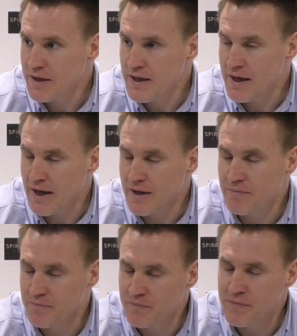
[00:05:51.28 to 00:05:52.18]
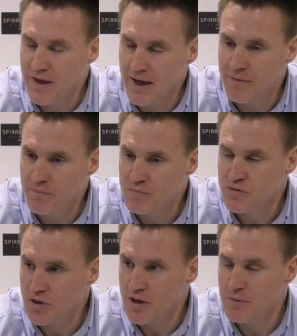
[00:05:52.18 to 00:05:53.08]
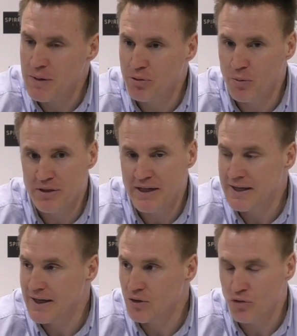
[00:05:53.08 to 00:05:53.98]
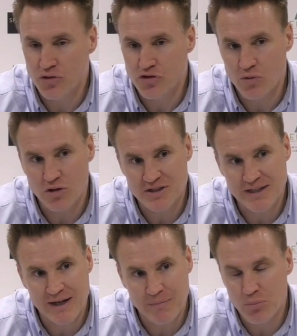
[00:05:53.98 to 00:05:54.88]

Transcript: Yeah, so it probably did get London towards the end,